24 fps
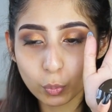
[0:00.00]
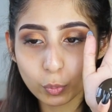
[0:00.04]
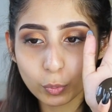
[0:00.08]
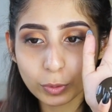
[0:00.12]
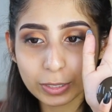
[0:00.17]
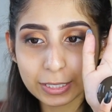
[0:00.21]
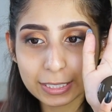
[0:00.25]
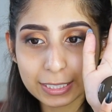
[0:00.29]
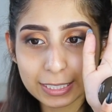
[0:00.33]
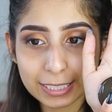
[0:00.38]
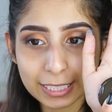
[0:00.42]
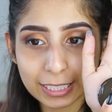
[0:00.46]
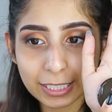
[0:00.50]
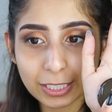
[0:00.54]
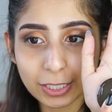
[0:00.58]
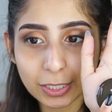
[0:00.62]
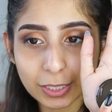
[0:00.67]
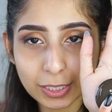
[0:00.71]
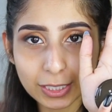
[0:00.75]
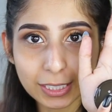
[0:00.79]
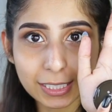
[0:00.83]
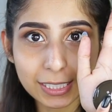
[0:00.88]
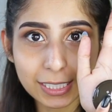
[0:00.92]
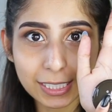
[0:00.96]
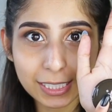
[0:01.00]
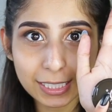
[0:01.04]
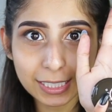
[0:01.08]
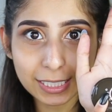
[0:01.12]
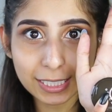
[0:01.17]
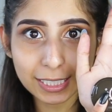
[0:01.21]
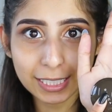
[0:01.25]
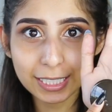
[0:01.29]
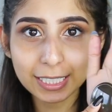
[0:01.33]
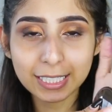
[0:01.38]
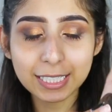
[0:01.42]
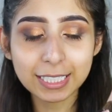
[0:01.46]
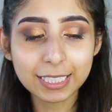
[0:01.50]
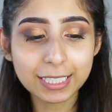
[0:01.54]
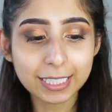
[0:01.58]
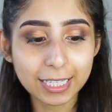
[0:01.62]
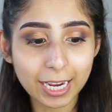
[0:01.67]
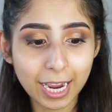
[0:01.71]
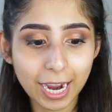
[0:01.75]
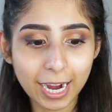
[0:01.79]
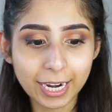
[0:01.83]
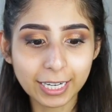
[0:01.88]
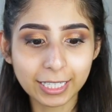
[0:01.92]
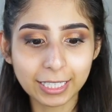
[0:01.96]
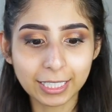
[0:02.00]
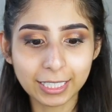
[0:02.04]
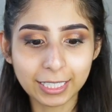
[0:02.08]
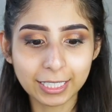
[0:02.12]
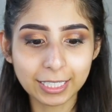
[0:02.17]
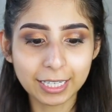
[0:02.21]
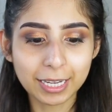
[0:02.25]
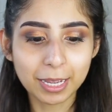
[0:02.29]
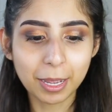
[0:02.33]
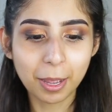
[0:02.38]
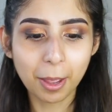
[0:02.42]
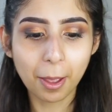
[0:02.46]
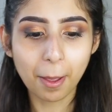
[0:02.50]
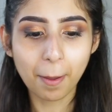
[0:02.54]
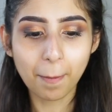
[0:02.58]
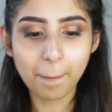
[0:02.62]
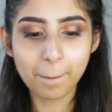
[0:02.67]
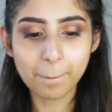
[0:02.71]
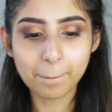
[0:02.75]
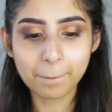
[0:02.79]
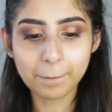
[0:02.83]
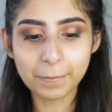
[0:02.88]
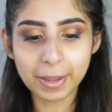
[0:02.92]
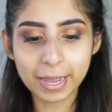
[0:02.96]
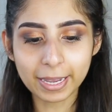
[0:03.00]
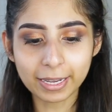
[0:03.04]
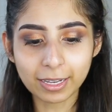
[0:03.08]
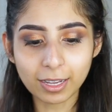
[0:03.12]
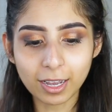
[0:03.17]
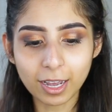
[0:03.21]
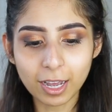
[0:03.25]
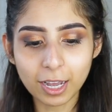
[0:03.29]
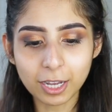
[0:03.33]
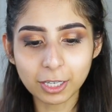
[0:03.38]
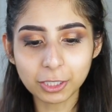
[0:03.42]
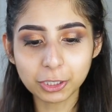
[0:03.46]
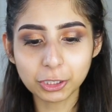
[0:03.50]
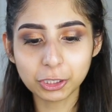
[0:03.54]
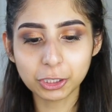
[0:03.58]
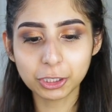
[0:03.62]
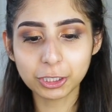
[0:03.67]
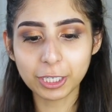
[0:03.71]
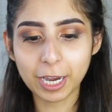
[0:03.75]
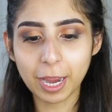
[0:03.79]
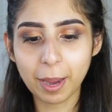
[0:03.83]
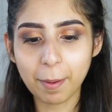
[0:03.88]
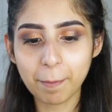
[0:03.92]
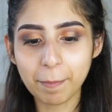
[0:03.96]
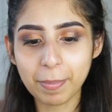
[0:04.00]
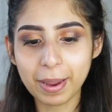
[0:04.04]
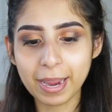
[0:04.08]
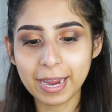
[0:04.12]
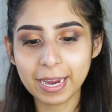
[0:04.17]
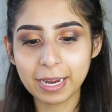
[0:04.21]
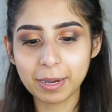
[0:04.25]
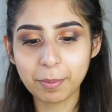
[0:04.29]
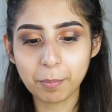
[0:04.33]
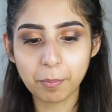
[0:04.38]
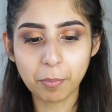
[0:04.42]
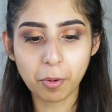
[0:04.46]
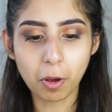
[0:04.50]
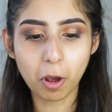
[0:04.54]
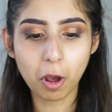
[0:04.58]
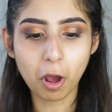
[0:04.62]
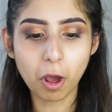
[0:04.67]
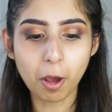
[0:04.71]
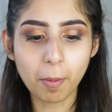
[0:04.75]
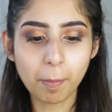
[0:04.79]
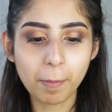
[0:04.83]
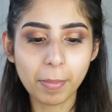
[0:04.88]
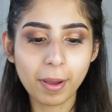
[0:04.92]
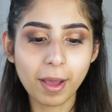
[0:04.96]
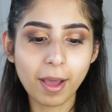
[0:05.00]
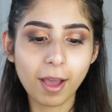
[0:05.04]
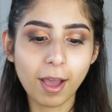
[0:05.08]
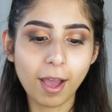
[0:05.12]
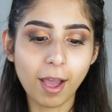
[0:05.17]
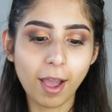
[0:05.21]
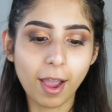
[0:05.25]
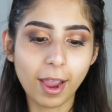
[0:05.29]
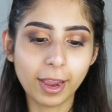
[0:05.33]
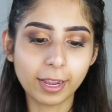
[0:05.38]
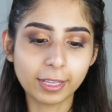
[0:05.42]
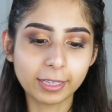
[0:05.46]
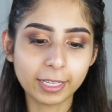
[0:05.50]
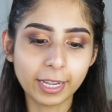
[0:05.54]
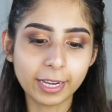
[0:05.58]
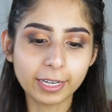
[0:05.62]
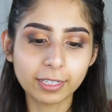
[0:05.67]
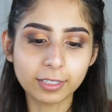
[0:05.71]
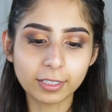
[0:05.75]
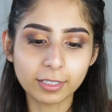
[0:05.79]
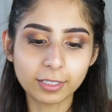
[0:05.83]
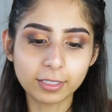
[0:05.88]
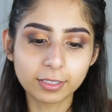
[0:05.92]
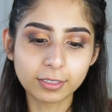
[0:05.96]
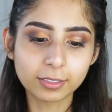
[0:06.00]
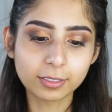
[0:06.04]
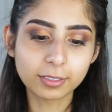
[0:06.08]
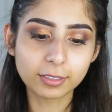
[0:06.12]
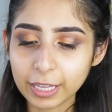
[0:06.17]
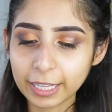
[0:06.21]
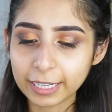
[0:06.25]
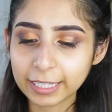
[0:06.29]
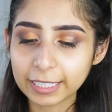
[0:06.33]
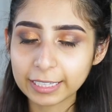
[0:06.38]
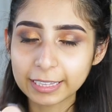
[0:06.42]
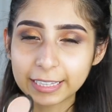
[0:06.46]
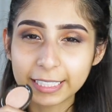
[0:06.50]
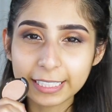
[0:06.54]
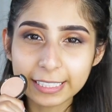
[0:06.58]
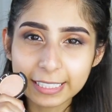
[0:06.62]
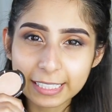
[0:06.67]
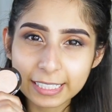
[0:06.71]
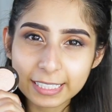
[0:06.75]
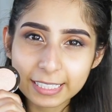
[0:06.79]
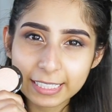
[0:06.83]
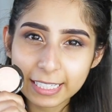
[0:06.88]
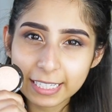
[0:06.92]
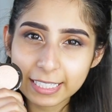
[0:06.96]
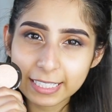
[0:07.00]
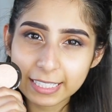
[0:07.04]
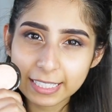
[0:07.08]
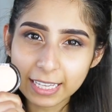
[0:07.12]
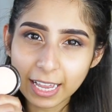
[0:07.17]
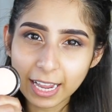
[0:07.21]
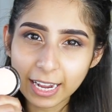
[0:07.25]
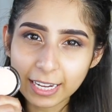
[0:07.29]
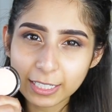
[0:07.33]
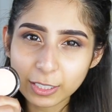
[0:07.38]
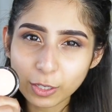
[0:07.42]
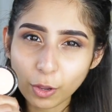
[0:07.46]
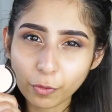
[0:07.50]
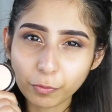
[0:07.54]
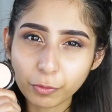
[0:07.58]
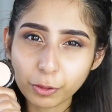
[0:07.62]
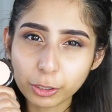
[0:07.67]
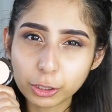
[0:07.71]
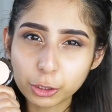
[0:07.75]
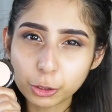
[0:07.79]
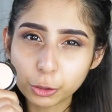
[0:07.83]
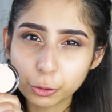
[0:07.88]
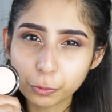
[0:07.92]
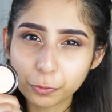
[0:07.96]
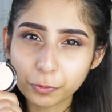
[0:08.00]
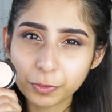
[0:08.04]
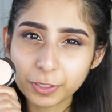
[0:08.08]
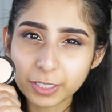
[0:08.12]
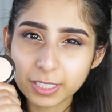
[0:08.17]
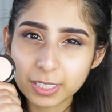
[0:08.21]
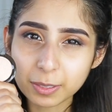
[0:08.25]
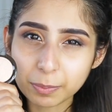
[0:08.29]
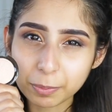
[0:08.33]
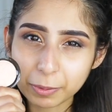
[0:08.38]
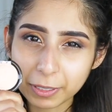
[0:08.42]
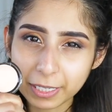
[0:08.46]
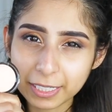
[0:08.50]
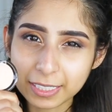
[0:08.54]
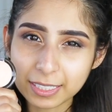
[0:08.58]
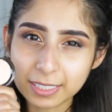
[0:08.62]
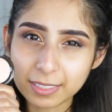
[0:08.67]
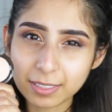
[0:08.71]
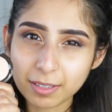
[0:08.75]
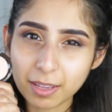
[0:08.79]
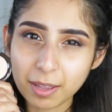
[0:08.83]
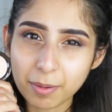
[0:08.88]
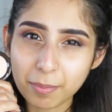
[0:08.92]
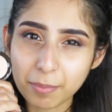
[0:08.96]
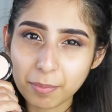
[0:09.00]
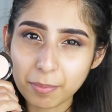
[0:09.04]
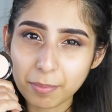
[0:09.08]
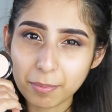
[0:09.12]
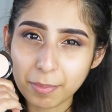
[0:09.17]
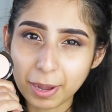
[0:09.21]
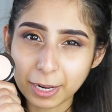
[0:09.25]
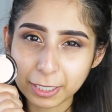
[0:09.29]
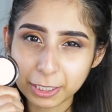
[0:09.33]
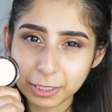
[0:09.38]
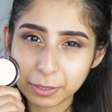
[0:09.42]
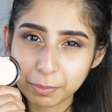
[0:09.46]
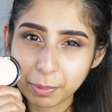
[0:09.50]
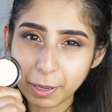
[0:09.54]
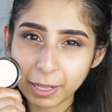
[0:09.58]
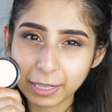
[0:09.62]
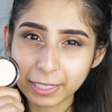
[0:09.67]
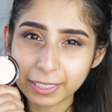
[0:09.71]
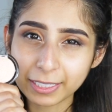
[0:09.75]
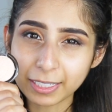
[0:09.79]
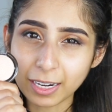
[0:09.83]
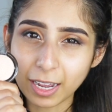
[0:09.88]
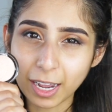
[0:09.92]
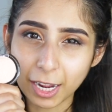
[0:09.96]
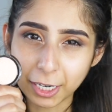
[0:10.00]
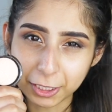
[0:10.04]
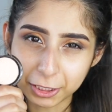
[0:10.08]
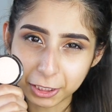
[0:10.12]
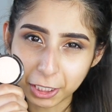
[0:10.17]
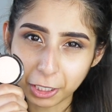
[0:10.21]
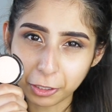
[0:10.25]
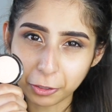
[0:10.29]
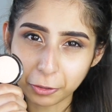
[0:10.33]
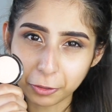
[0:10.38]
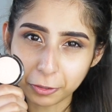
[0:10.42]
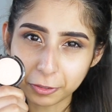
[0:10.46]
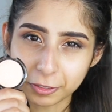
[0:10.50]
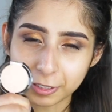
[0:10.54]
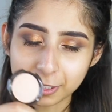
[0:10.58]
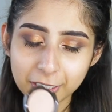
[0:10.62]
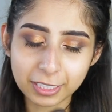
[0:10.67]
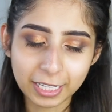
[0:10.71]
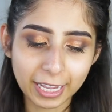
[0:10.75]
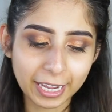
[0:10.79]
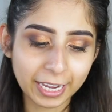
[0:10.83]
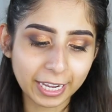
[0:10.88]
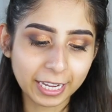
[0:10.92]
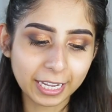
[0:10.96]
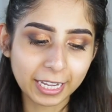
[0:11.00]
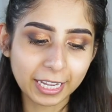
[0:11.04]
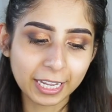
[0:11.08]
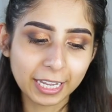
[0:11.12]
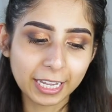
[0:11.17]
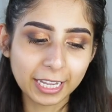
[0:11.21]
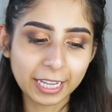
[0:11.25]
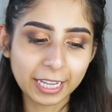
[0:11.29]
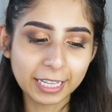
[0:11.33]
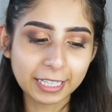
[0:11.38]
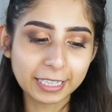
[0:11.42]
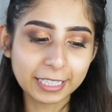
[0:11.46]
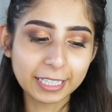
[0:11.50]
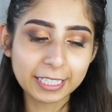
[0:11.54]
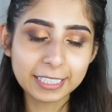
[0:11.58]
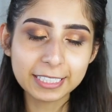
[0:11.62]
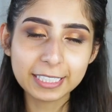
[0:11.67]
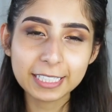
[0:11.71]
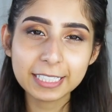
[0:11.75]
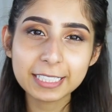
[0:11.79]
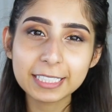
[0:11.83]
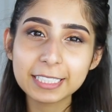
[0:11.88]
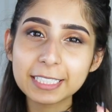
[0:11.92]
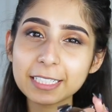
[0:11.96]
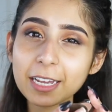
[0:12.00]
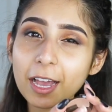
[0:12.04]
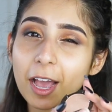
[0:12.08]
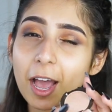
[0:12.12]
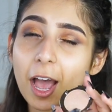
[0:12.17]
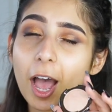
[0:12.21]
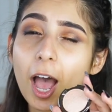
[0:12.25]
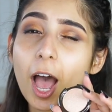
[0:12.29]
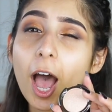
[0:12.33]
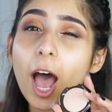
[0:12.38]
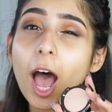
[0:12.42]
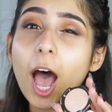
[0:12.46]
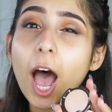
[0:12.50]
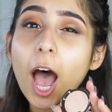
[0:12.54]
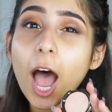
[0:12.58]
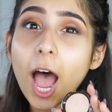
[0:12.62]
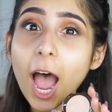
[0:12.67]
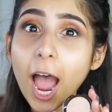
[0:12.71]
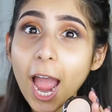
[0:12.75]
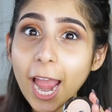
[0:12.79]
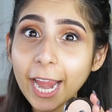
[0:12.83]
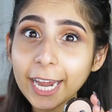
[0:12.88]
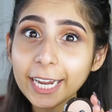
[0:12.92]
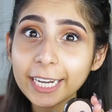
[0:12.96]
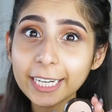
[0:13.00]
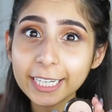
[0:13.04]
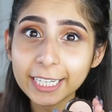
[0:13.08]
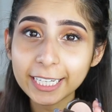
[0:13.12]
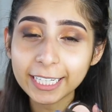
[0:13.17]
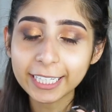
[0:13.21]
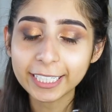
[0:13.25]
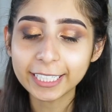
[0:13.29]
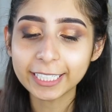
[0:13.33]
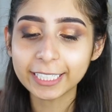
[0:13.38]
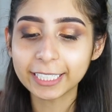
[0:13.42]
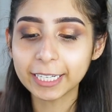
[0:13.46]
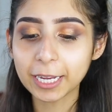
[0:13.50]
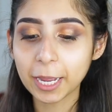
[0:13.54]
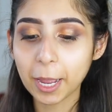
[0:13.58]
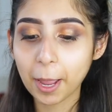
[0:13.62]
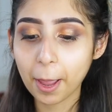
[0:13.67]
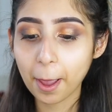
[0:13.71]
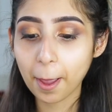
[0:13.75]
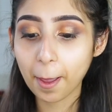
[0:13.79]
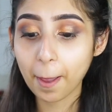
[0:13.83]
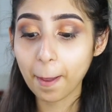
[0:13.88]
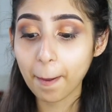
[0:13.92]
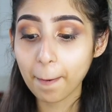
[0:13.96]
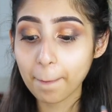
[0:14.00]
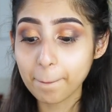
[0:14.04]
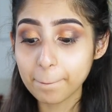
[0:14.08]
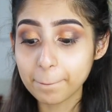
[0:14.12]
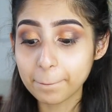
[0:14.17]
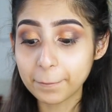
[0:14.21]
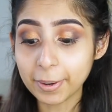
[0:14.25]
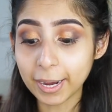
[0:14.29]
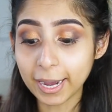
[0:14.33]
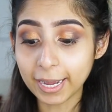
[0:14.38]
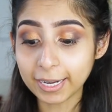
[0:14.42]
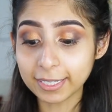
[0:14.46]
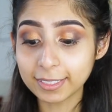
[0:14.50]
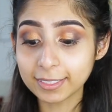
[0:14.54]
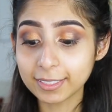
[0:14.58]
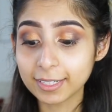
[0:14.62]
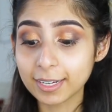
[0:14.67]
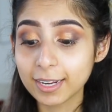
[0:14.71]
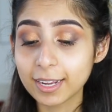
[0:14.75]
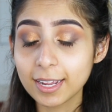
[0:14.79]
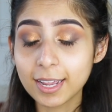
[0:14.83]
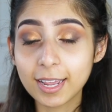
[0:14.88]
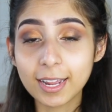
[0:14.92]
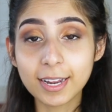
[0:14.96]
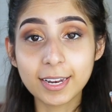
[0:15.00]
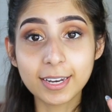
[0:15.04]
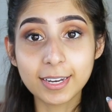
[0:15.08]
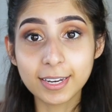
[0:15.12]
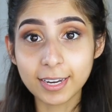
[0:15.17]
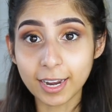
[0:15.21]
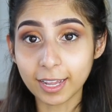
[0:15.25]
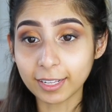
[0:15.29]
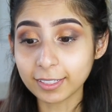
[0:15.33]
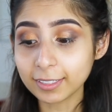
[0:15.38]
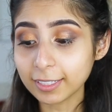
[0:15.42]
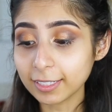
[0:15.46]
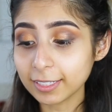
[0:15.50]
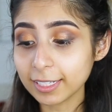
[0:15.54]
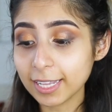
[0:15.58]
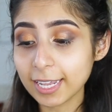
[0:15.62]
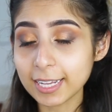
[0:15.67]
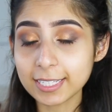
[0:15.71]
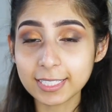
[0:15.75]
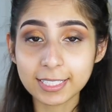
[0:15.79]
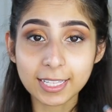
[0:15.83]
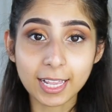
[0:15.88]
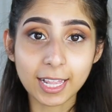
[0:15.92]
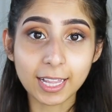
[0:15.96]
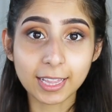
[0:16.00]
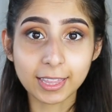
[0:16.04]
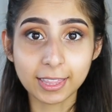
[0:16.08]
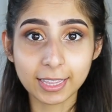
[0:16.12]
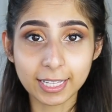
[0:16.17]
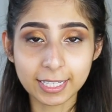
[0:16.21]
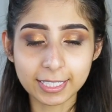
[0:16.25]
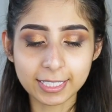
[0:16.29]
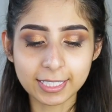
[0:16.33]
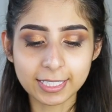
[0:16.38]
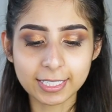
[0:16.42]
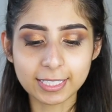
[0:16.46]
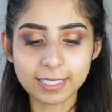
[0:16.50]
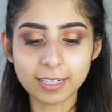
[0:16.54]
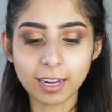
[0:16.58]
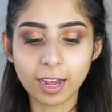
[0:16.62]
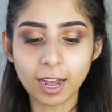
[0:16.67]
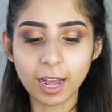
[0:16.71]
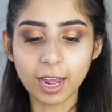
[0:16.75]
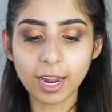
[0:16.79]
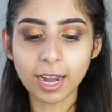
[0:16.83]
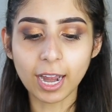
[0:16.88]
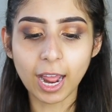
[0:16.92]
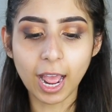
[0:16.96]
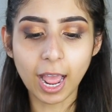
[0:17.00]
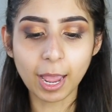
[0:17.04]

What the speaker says: ridiculously tiny Becca Champagne Pop highlighter. Like this is the size of the Juvia's Place Magic Palette eyeshadows. Like this is tiny, but nonetheless, let's start.